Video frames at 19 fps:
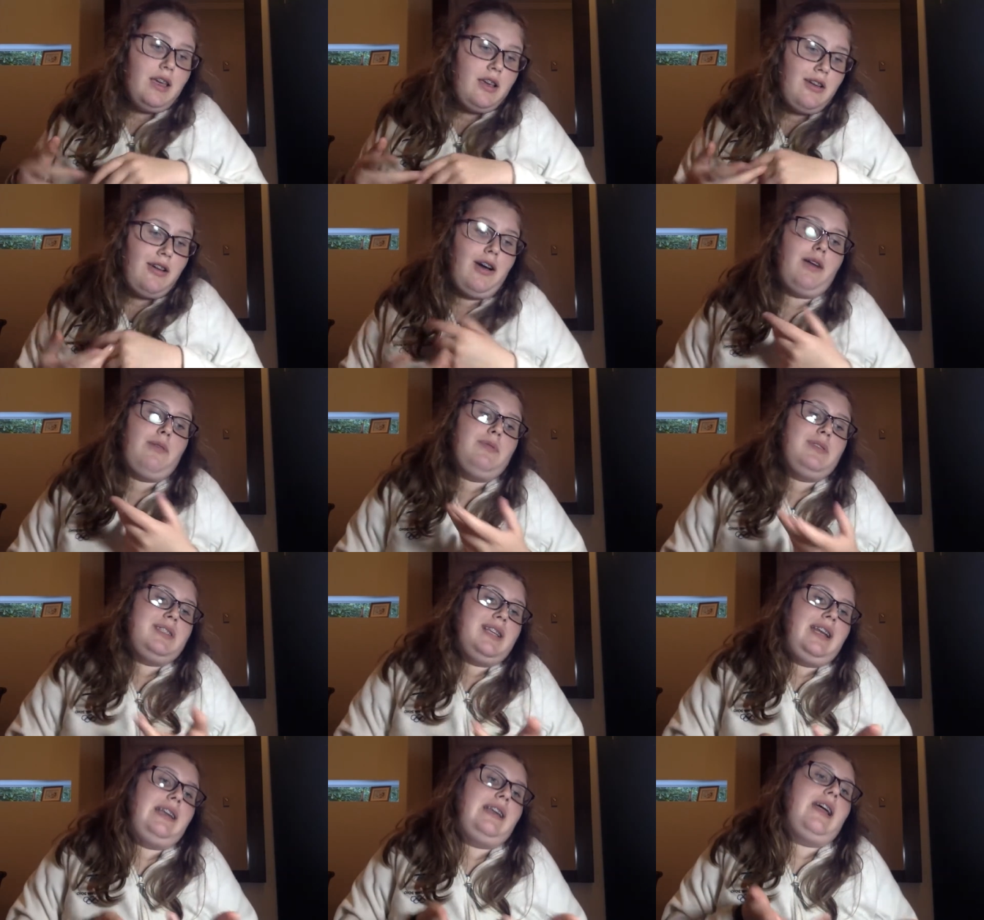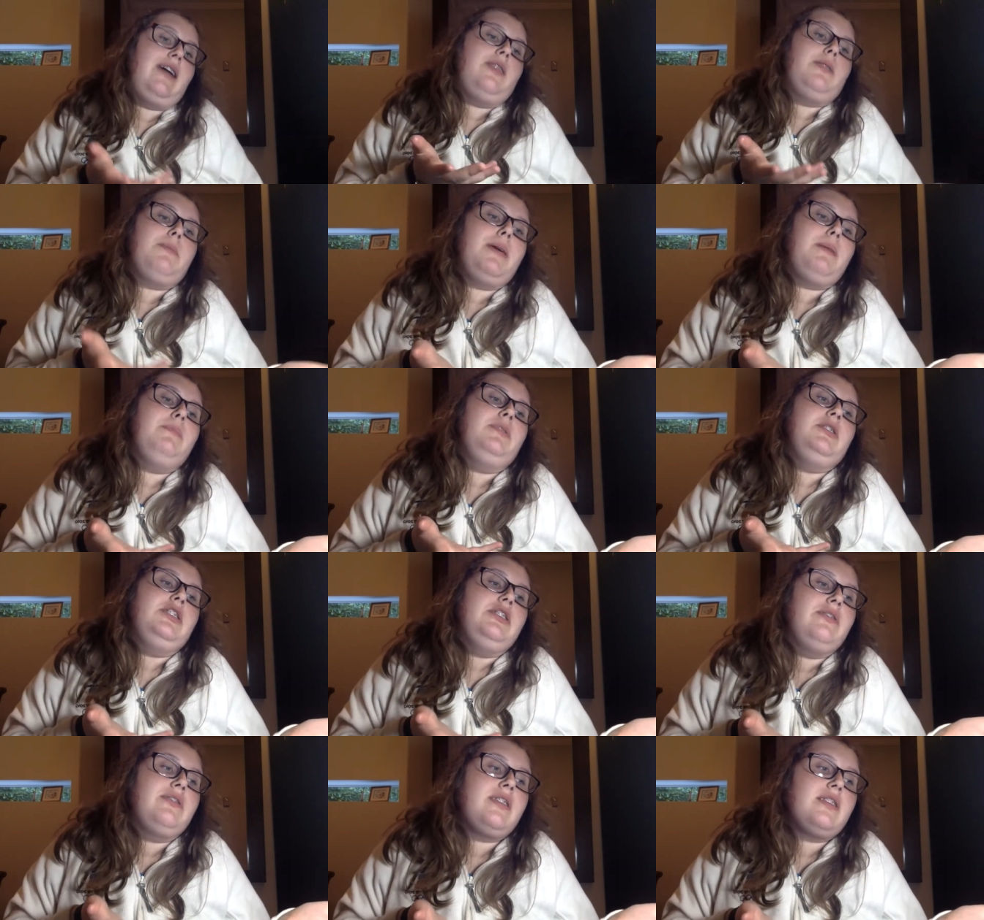God was sending down the baby
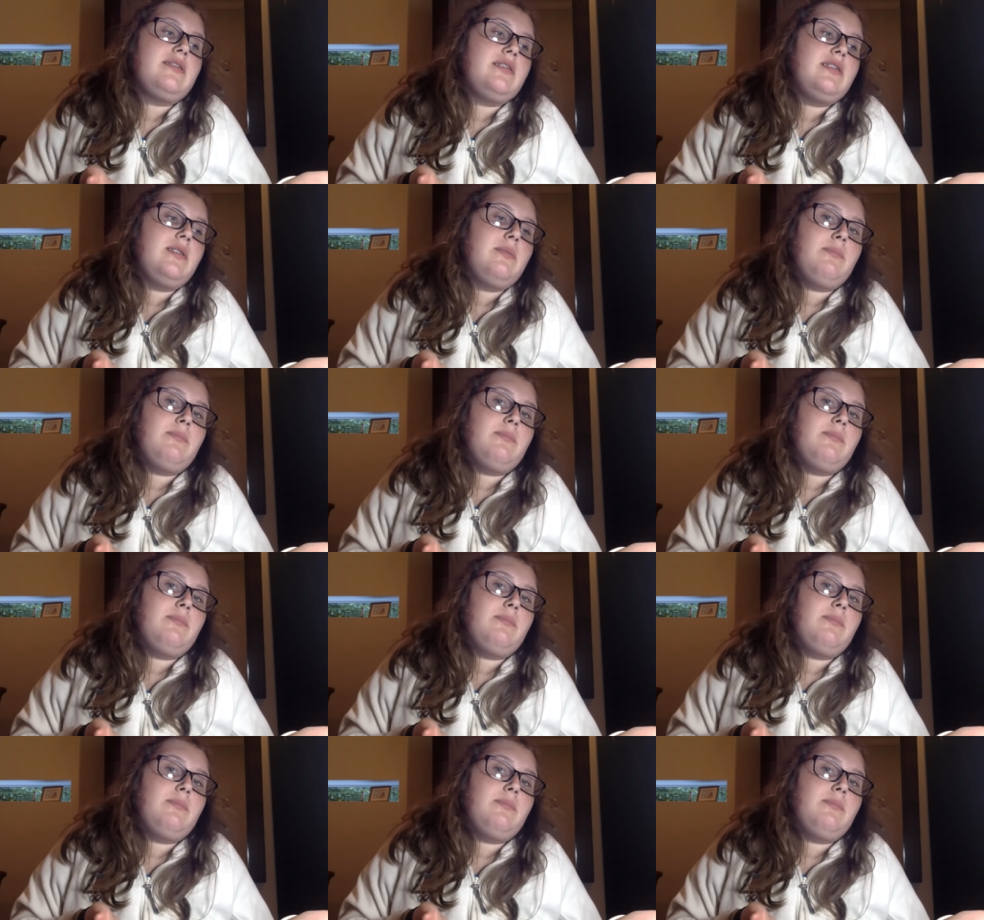Jesus.